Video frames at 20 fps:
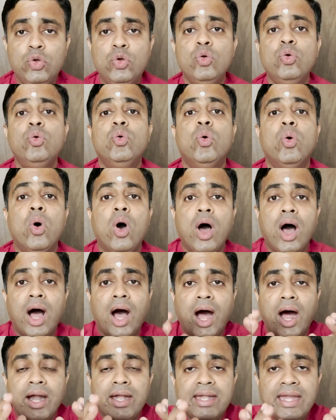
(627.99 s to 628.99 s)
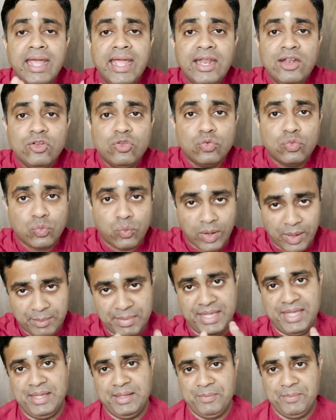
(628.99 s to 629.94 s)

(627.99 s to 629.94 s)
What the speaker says: to attain Swami.